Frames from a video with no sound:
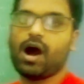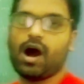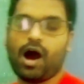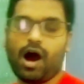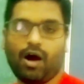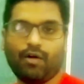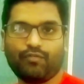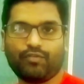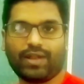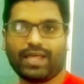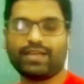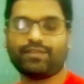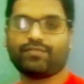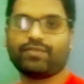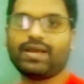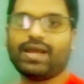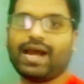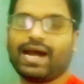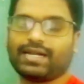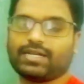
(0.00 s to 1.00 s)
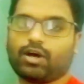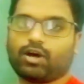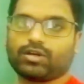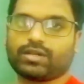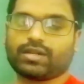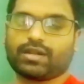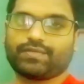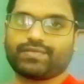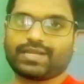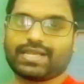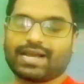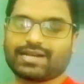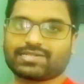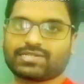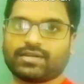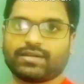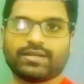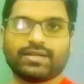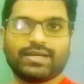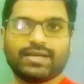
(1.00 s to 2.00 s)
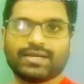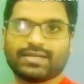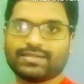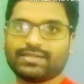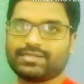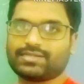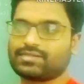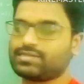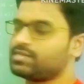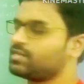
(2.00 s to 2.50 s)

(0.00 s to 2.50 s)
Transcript: half-life and order of reaction, these